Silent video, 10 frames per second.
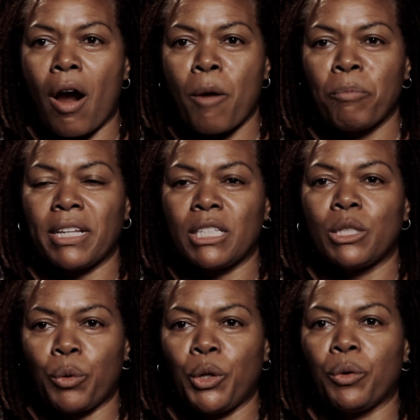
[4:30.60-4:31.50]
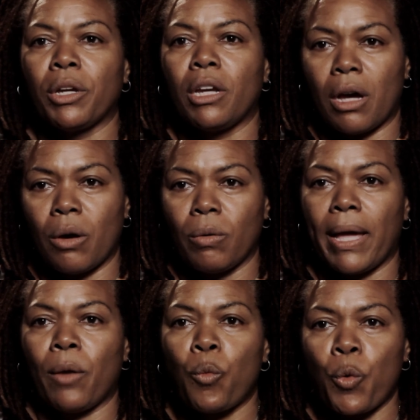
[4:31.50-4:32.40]
are places where you can go.
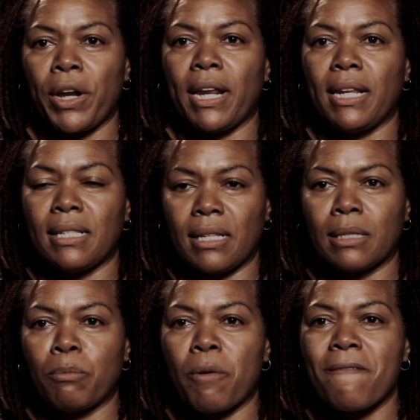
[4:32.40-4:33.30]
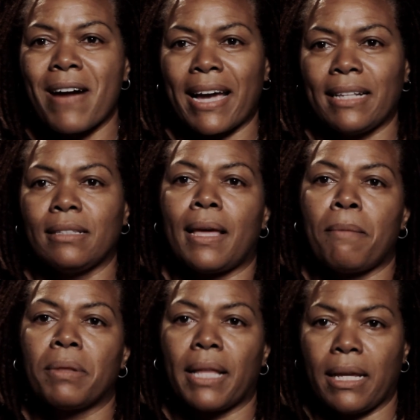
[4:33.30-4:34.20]
And Ward 86 provides
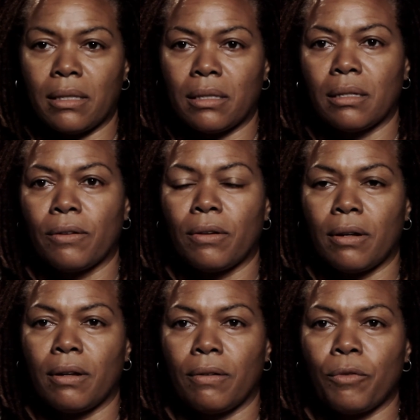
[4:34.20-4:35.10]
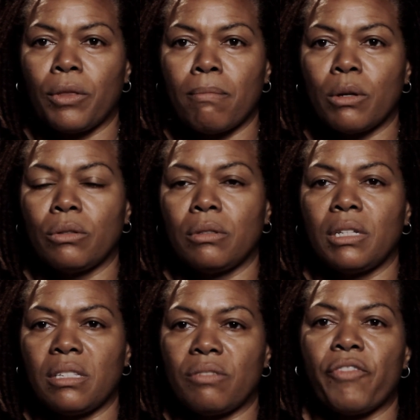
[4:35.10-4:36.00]
that place for the most
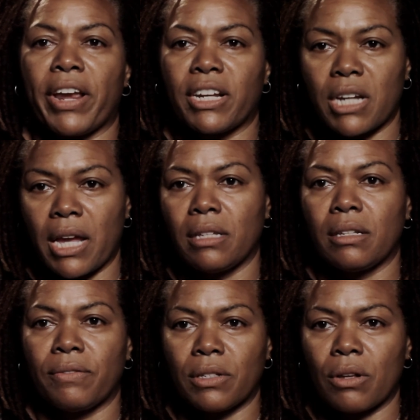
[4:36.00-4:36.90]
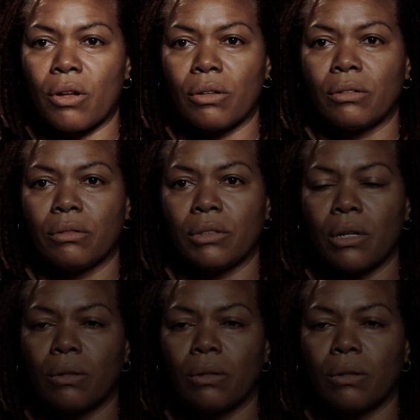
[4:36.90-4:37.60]
disenfranchised of us all. So